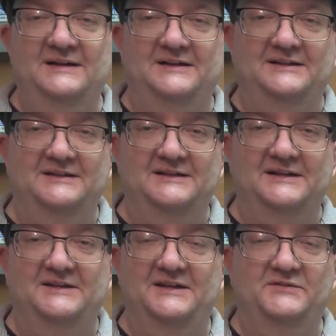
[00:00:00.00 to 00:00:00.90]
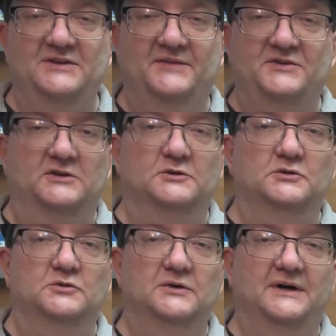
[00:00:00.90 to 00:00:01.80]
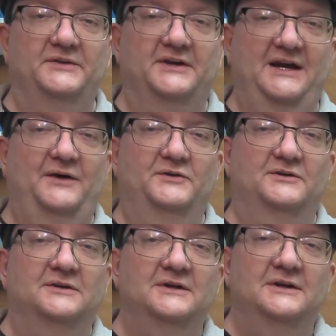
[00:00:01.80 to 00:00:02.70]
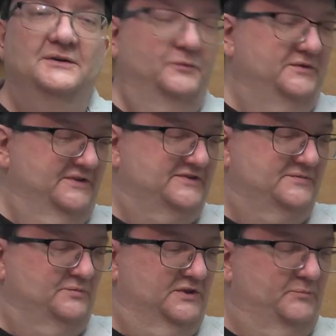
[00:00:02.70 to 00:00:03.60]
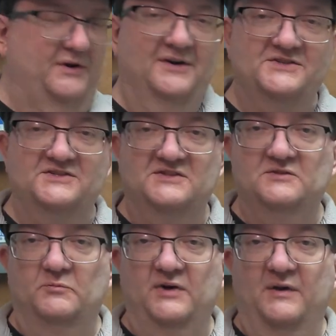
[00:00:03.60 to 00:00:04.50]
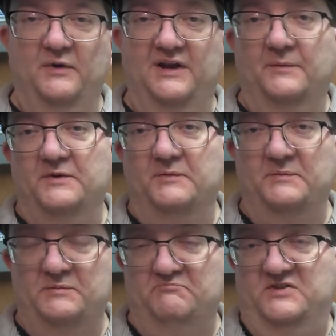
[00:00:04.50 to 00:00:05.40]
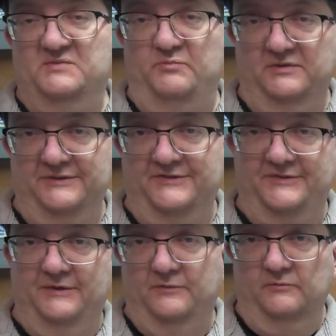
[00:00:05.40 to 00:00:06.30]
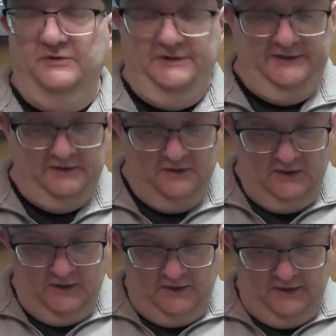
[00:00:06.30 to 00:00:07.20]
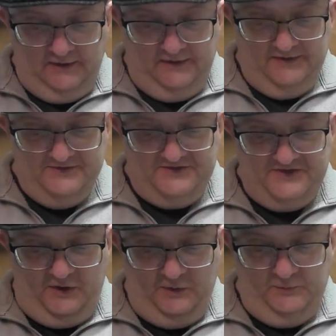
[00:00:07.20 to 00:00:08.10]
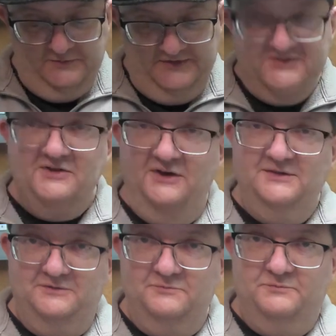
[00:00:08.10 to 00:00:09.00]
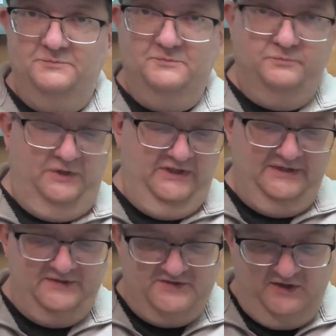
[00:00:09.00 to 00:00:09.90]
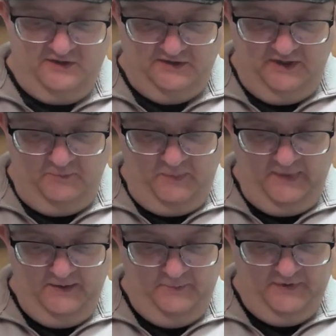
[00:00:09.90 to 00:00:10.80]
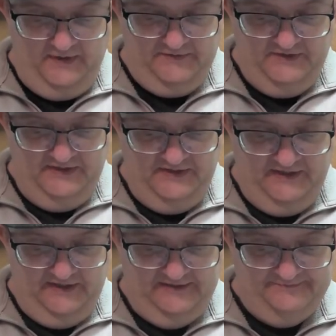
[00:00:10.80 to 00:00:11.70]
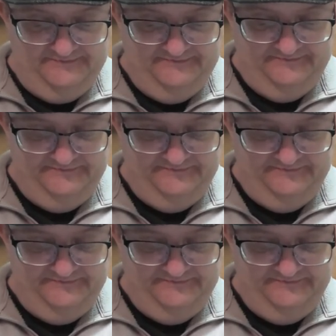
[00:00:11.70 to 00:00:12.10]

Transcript: Uh, I think if you left the glue on the counter with this, with the parts, you probably wake up and it might just build itself overnight. So let's talk, while well, I got this article up, about the um,